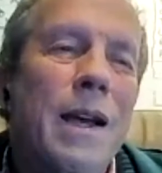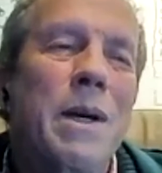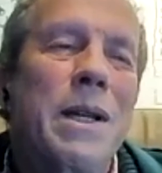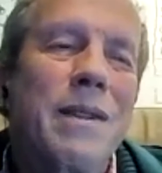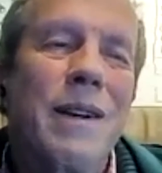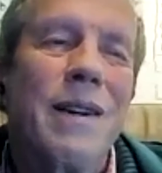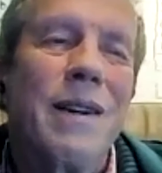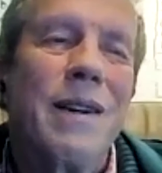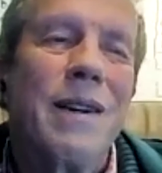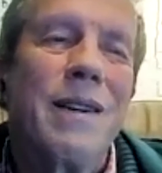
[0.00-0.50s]

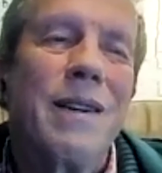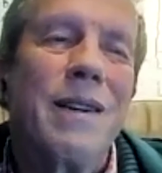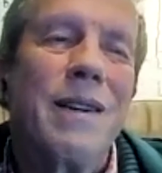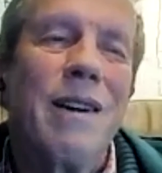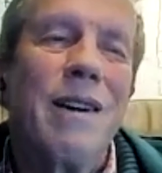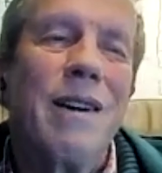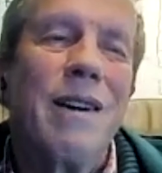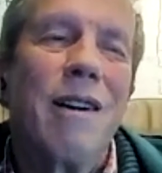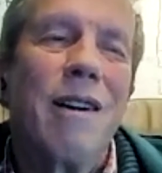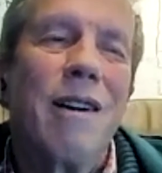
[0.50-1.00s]
but I
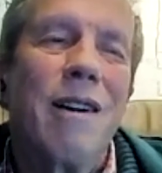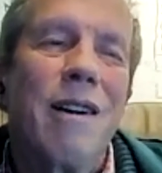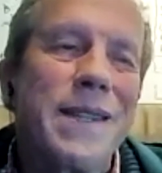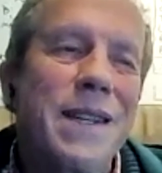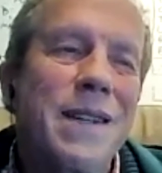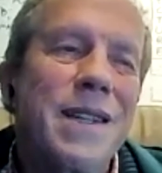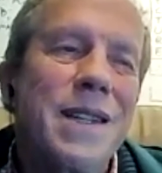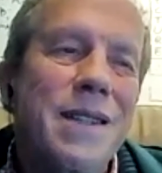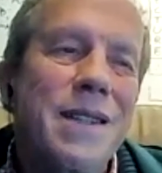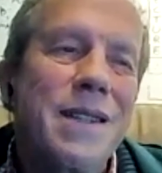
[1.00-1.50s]
remember
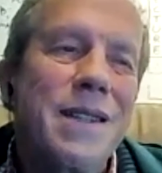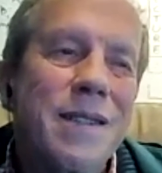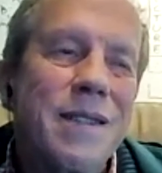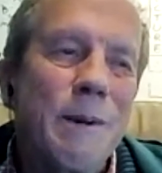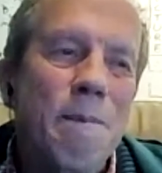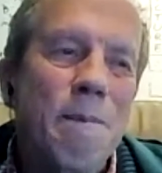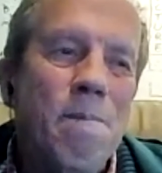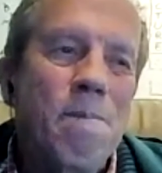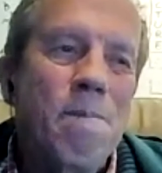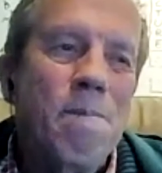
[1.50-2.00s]
seeing
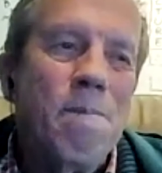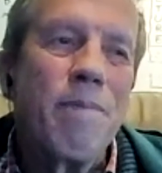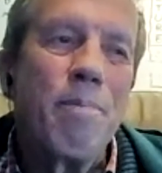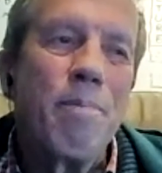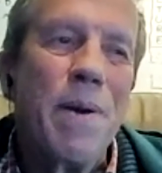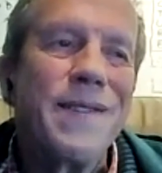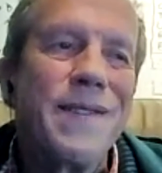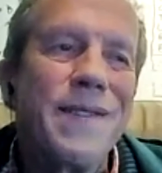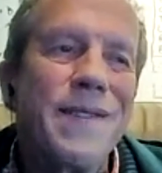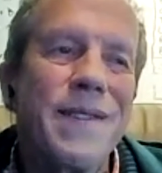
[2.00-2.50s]
these uh,
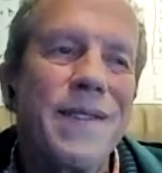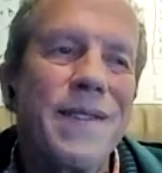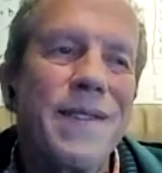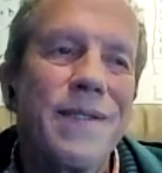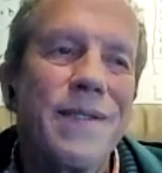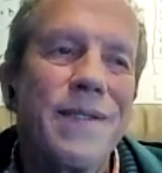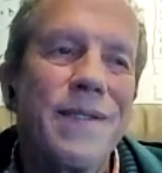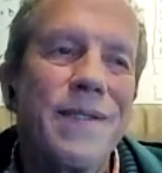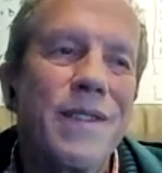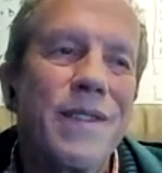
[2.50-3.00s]

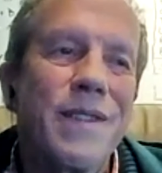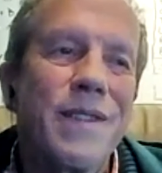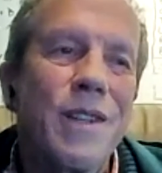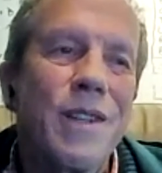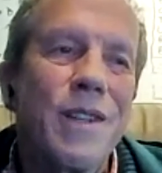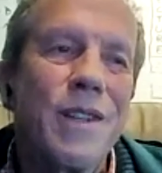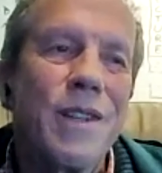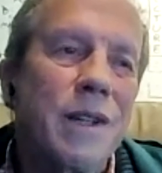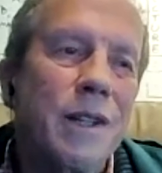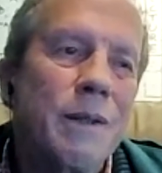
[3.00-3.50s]
peasants on
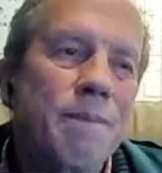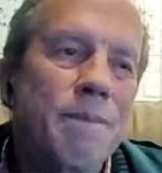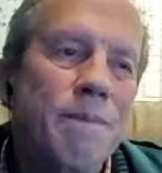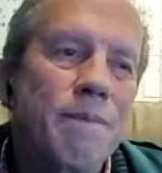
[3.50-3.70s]
their